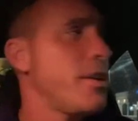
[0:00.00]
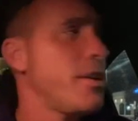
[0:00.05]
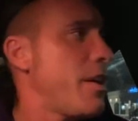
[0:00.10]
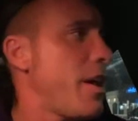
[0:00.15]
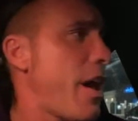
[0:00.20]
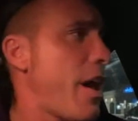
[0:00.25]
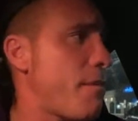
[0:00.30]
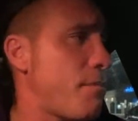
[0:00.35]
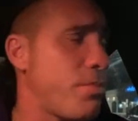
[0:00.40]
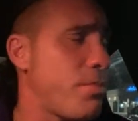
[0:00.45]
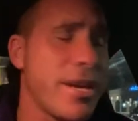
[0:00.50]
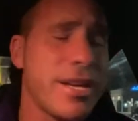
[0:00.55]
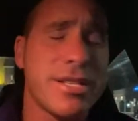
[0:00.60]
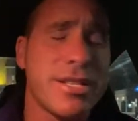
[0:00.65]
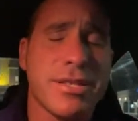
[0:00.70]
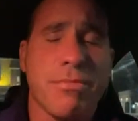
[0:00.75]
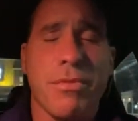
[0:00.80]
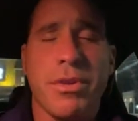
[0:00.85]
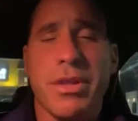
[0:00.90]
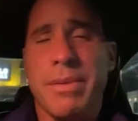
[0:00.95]
have played
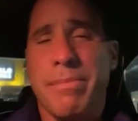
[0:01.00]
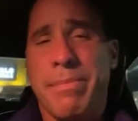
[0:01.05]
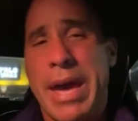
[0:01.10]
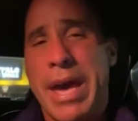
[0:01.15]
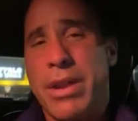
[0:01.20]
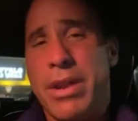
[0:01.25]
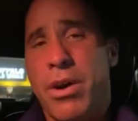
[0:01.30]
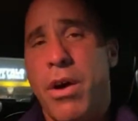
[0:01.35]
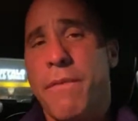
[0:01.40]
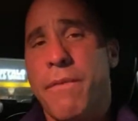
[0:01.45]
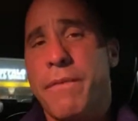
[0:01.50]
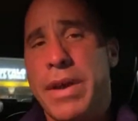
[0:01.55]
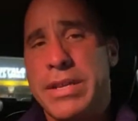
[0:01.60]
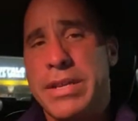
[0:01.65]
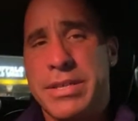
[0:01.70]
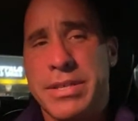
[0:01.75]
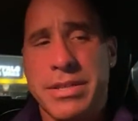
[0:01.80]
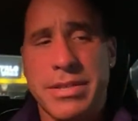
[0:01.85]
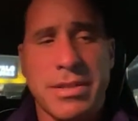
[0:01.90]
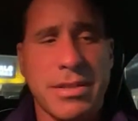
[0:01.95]
some really bad
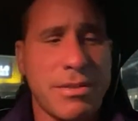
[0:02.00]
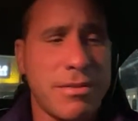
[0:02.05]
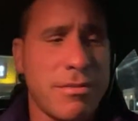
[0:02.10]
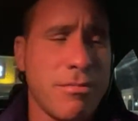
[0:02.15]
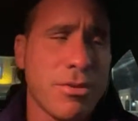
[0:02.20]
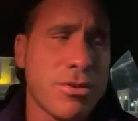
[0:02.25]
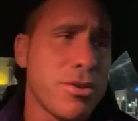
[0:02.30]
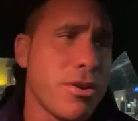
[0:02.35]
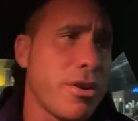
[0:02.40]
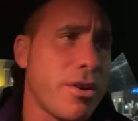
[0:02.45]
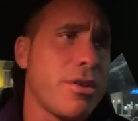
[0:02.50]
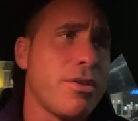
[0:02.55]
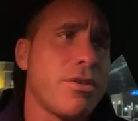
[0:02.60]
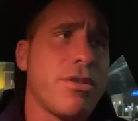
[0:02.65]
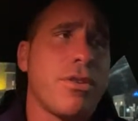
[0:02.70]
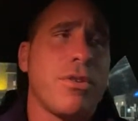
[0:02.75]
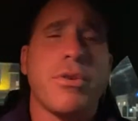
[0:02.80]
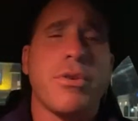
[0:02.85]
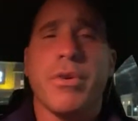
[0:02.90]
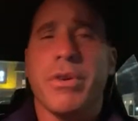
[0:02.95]
offenses. We're talking the
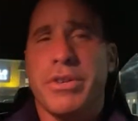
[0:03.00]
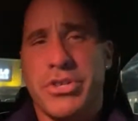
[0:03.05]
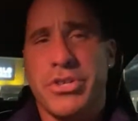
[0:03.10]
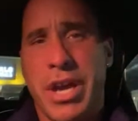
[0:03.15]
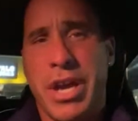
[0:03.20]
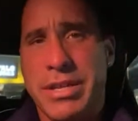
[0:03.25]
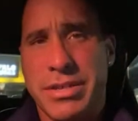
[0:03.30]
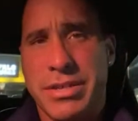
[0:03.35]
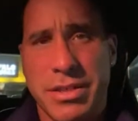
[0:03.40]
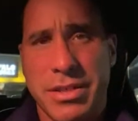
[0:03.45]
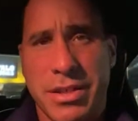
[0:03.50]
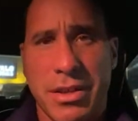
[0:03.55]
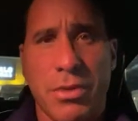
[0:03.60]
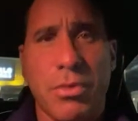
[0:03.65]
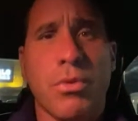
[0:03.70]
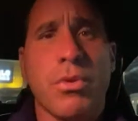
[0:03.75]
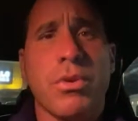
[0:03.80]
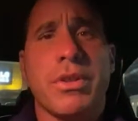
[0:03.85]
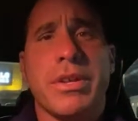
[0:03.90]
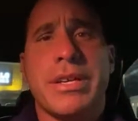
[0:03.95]
New York Jets, the New
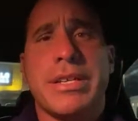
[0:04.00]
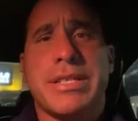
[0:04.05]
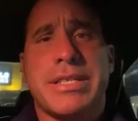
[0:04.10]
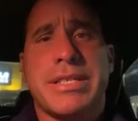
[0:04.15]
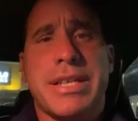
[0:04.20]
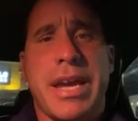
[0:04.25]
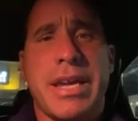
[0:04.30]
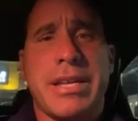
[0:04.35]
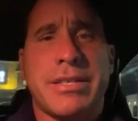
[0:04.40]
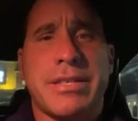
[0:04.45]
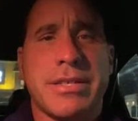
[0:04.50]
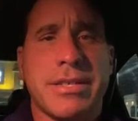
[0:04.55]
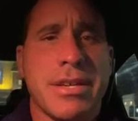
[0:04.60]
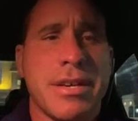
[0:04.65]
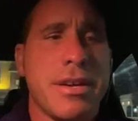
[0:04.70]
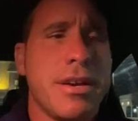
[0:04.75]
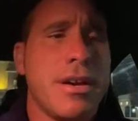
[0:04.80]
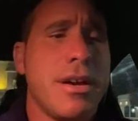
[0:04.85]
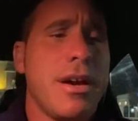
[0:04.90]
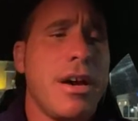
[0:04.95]
Orleans Saints,
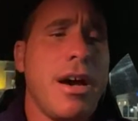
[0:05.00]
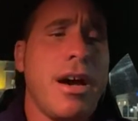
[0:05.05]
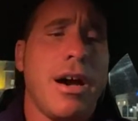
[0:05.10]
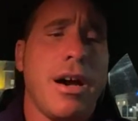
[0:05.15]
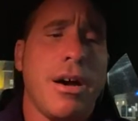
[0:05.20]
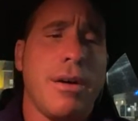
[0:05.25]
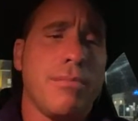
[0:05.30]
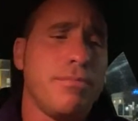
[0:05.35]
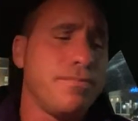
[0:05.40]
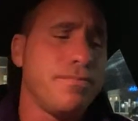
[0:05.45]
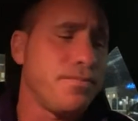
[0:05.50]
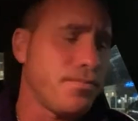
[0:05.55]
when